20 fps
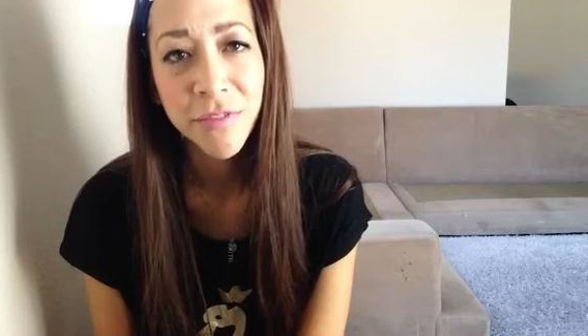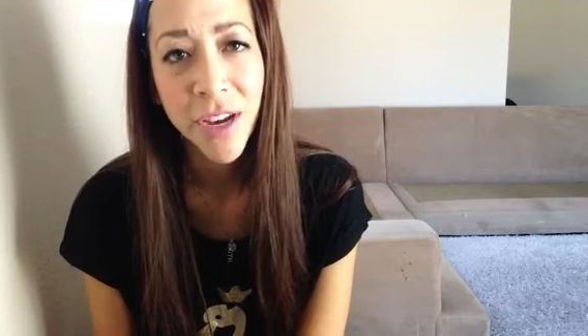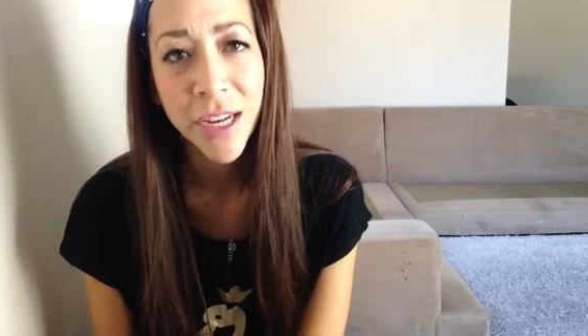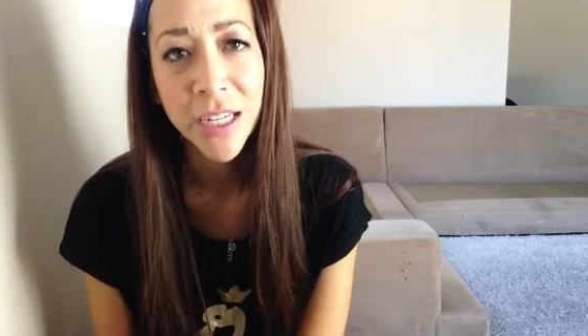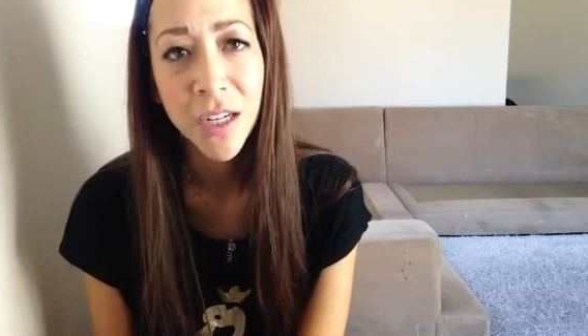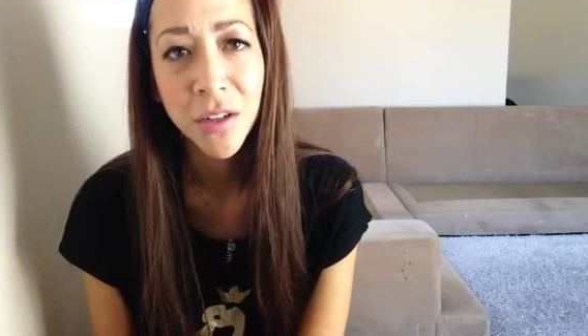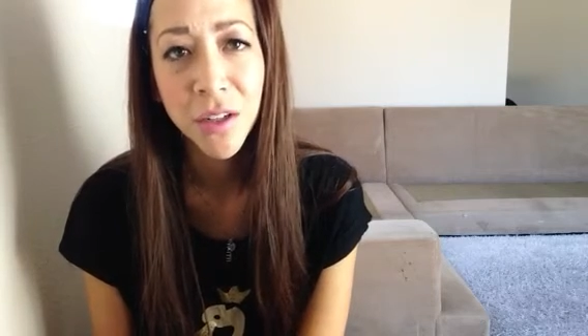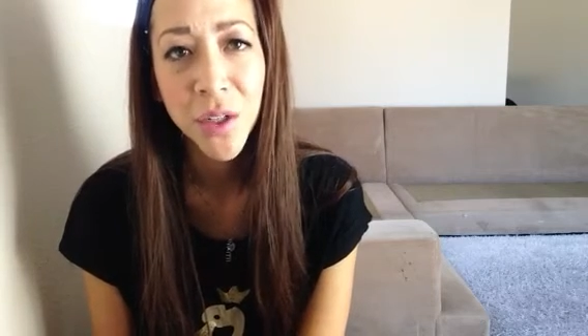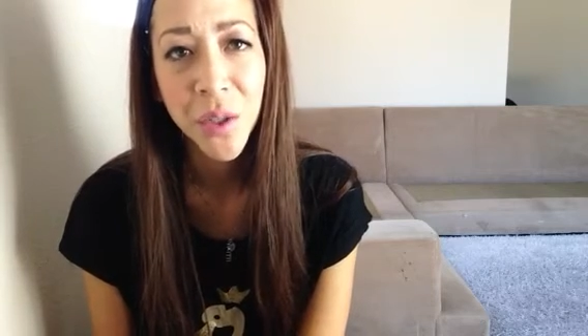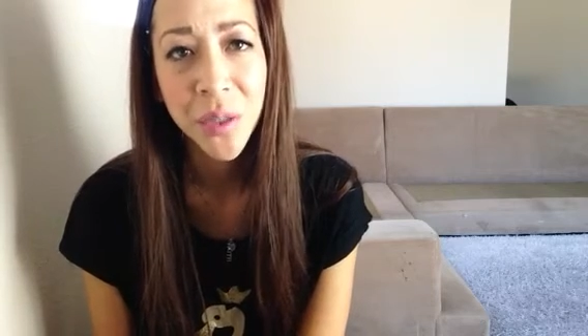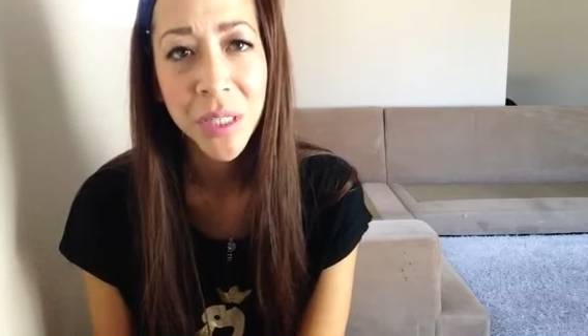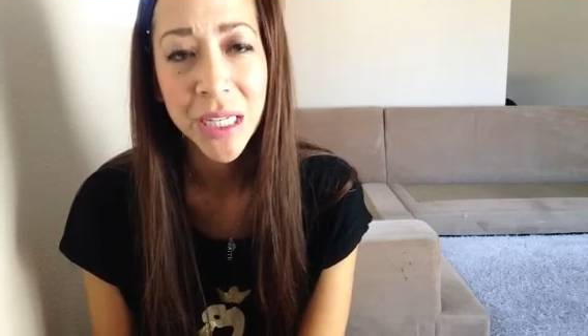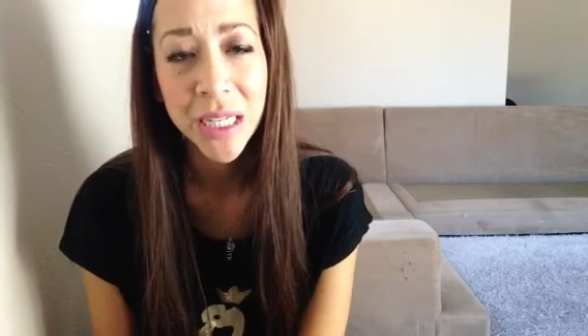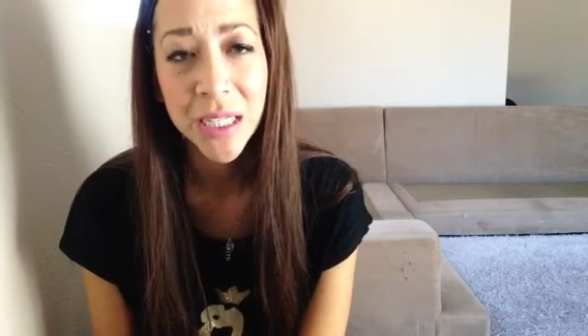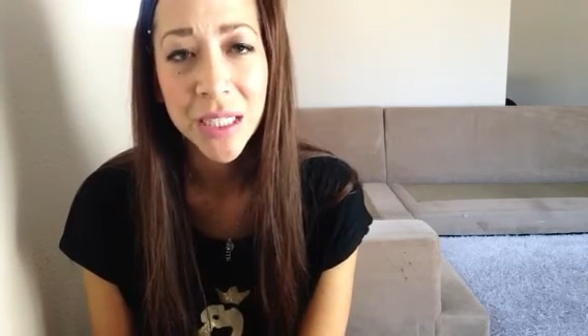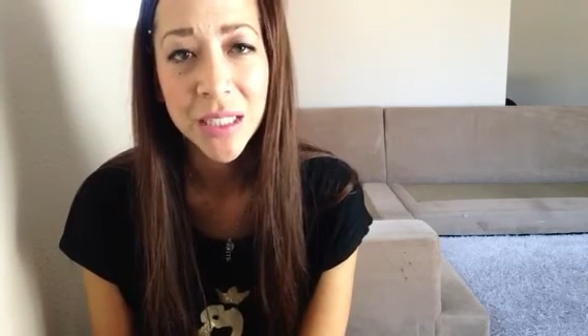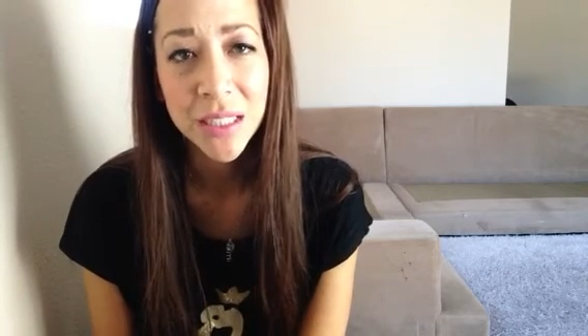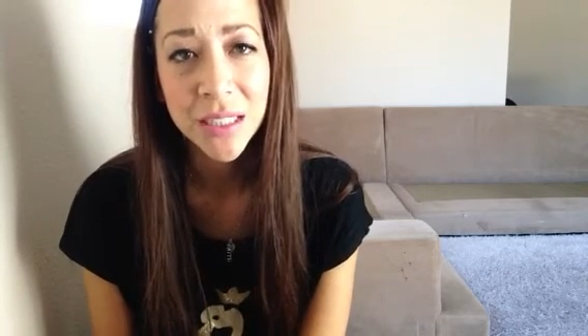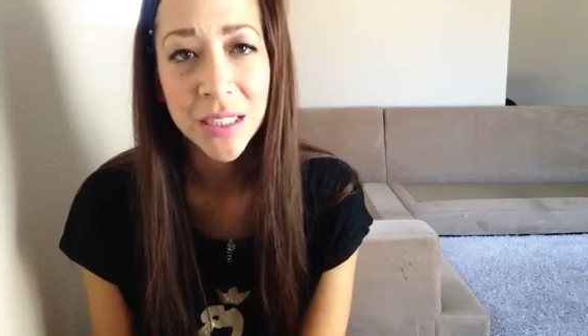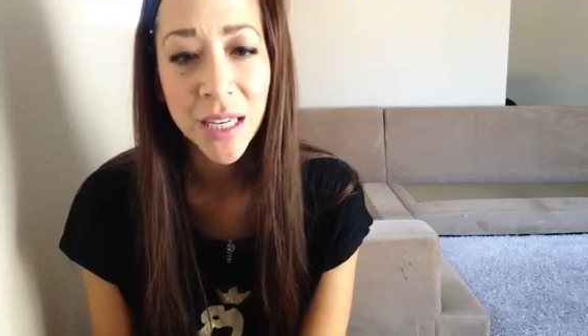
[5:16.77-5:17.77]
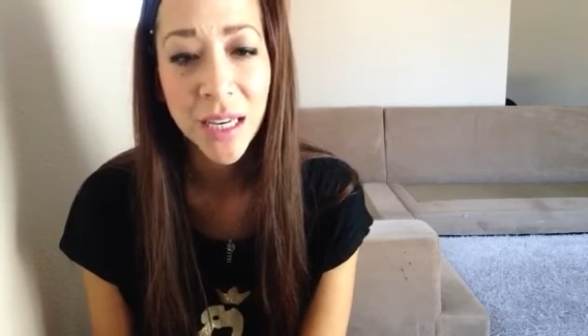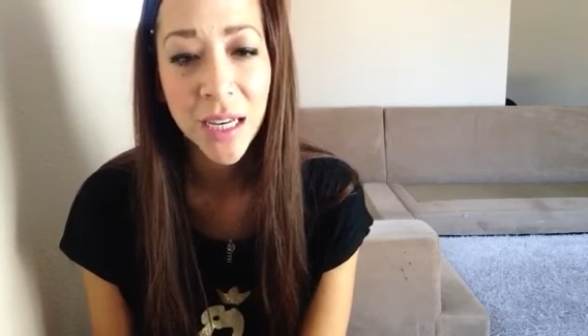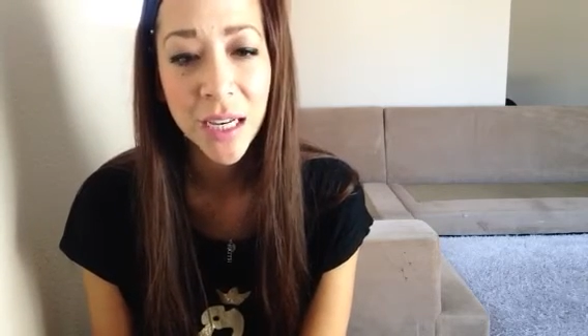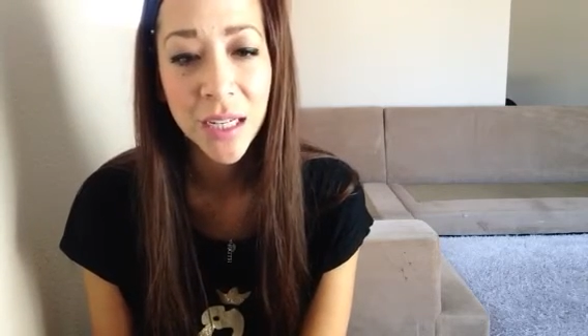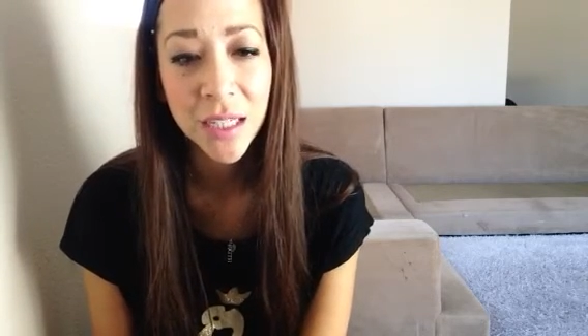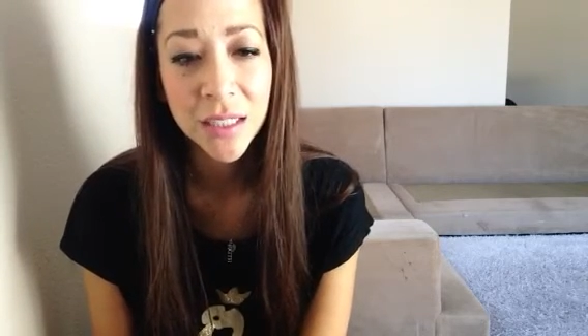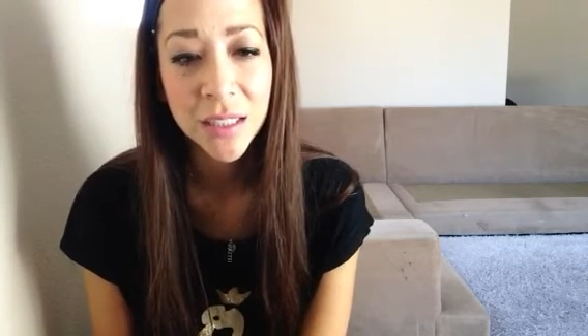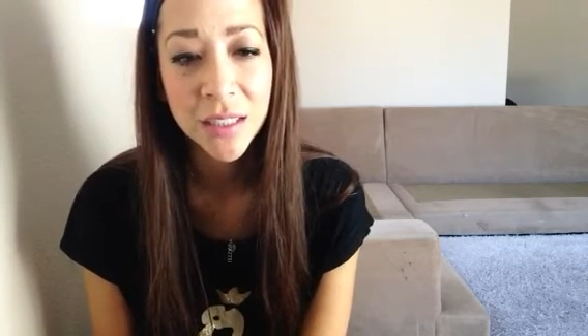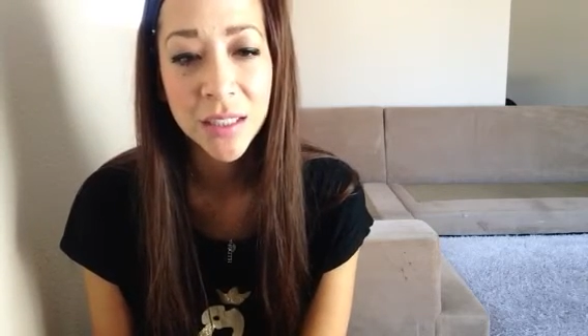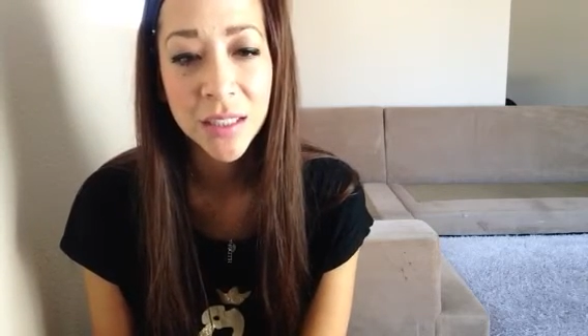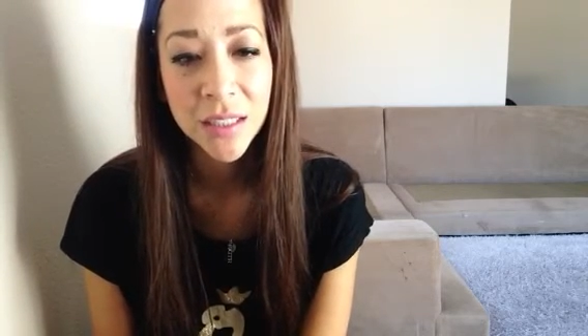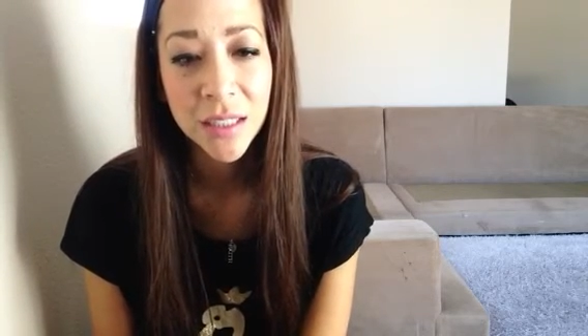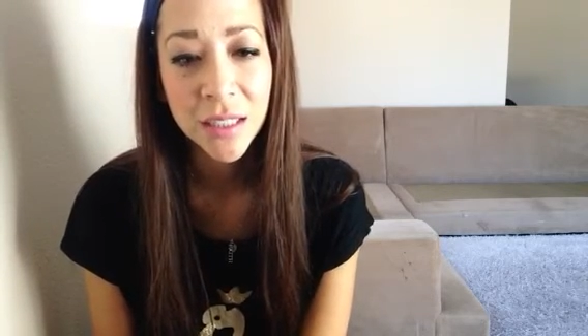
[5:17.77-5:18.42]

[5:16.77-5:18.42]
find out who he is, and